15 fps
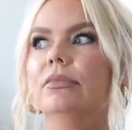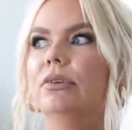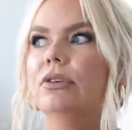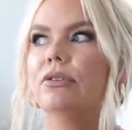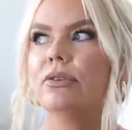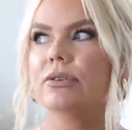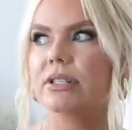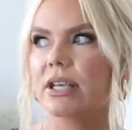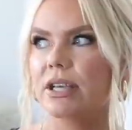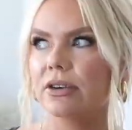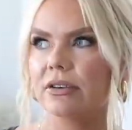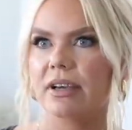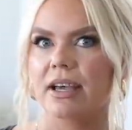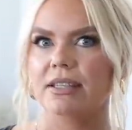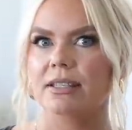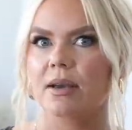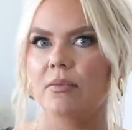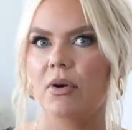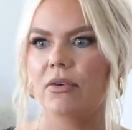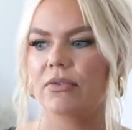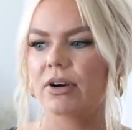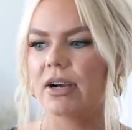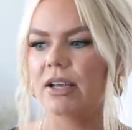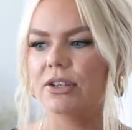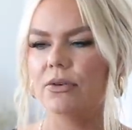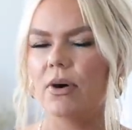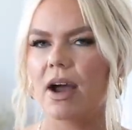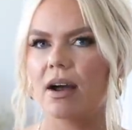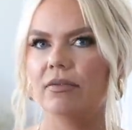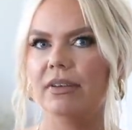you know, say your guests come over and you
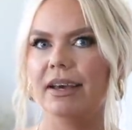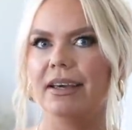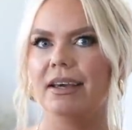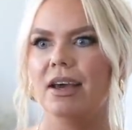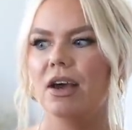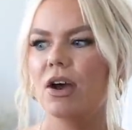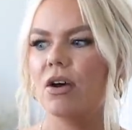have like